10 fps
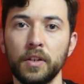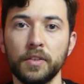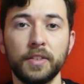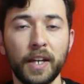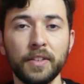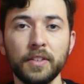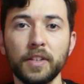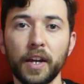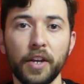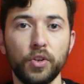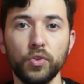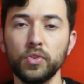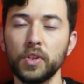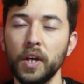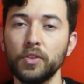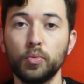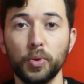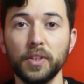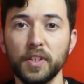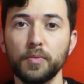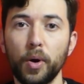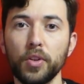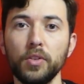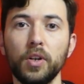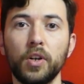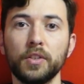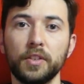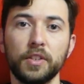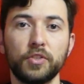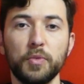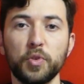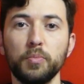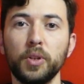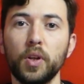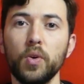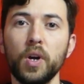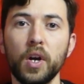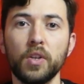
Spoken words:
settings that I use to print this model on the description below,